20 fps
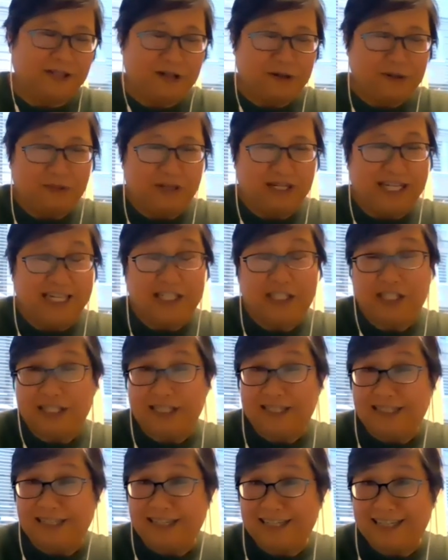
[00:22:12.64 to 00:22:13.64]
Malaysia,
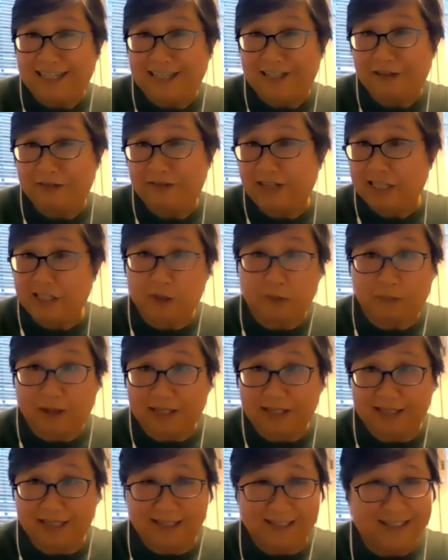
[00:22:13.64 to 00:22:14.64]
and I kind of
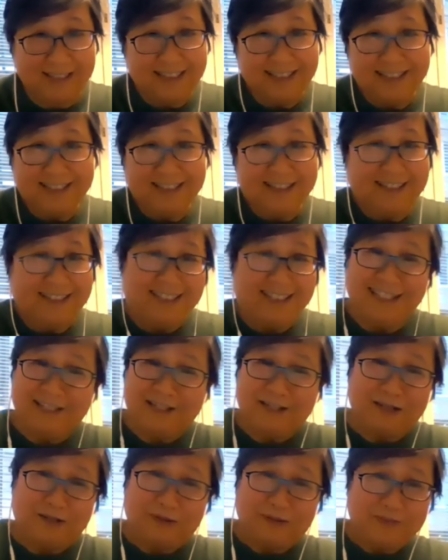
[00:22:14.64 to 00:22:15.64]
expected you
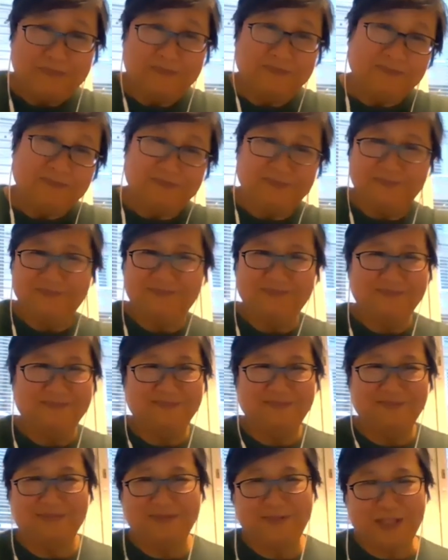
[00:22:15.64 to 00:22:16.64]
know
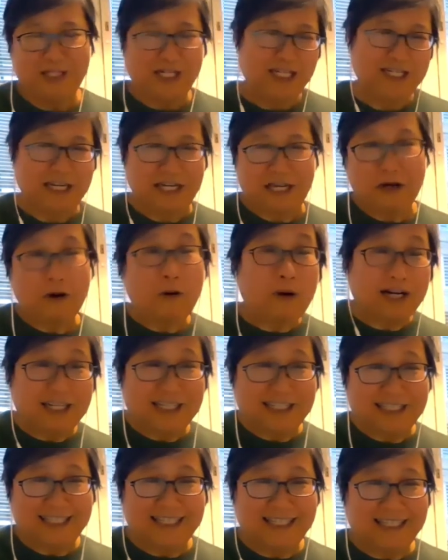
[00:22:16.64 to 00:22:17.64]
gender
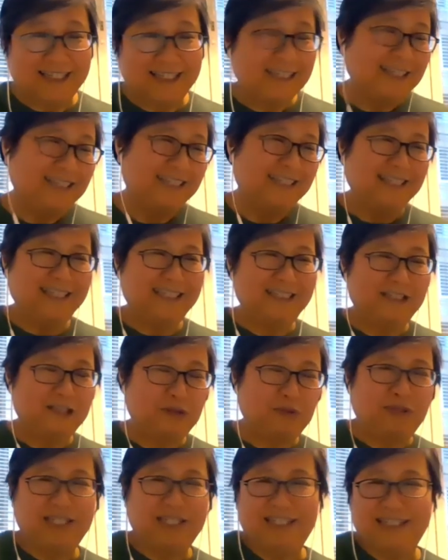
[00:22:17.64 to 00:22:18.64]
equality in
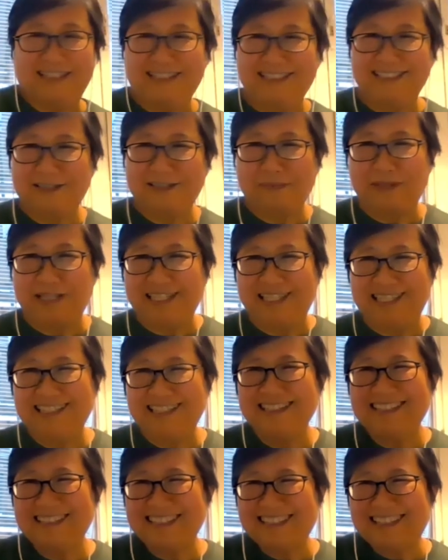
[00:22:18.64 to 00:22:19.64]
Sweden to be
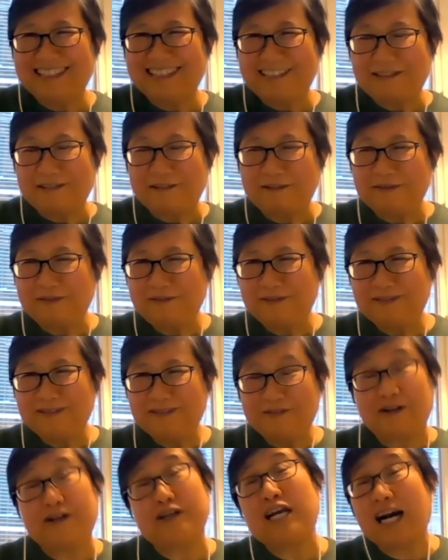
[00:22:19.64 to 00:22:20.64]

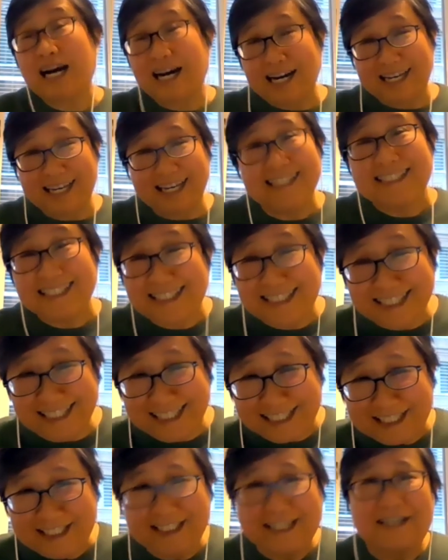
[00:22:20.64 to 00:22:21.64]
very high, as it
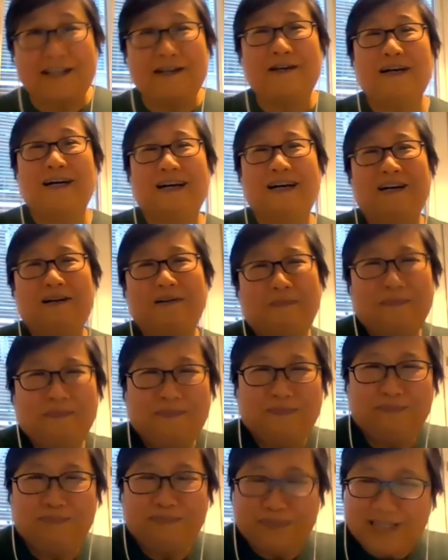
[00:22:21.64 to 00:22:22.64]
is. Um,
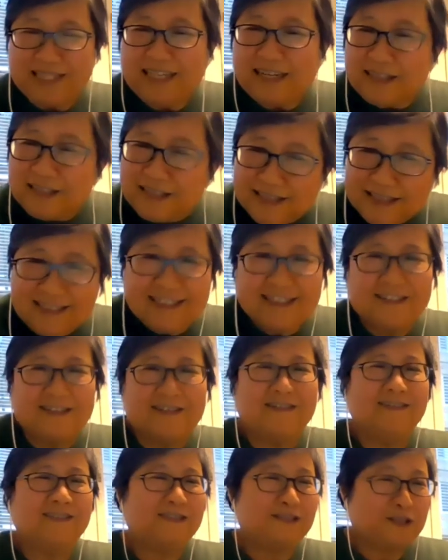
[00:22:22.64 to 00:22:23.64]
but there is
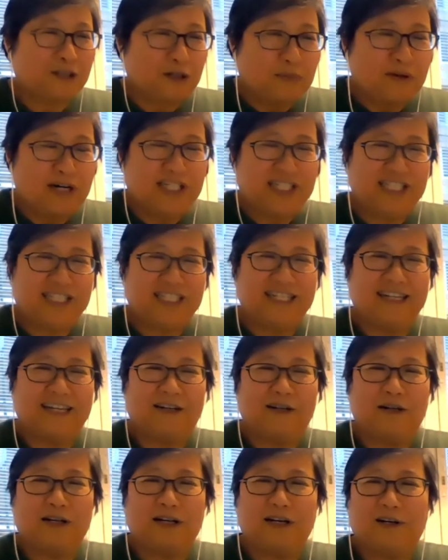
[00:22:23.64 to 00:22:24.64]
still so much that
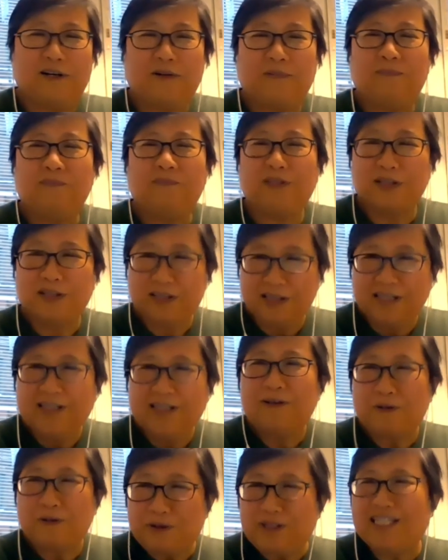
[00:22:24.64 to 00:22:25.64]

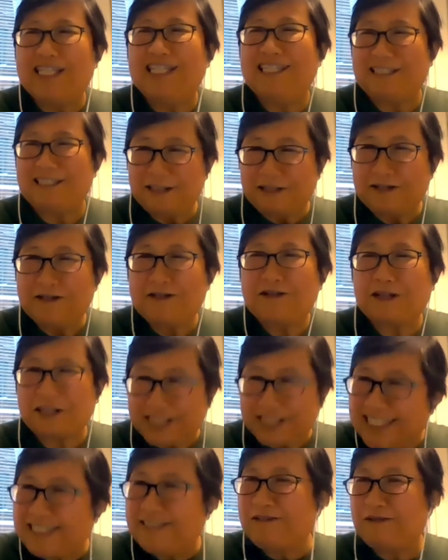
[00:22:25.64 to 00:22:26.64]
we need to
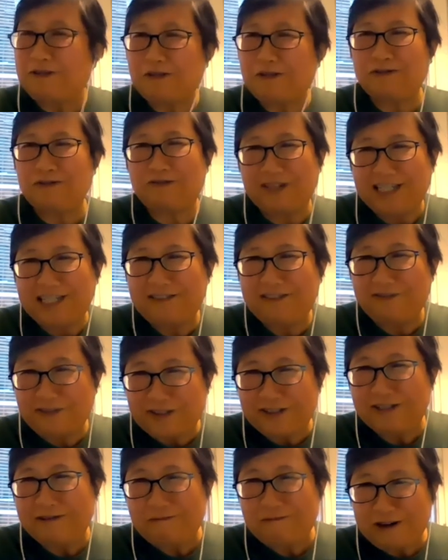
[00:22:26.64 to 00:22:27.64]
continue to fight
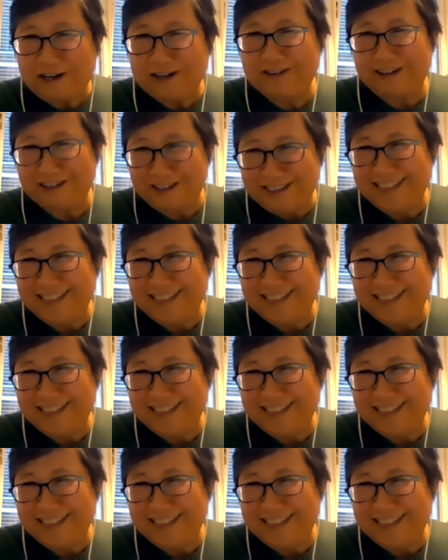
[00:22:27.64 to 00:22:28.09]
for and work on.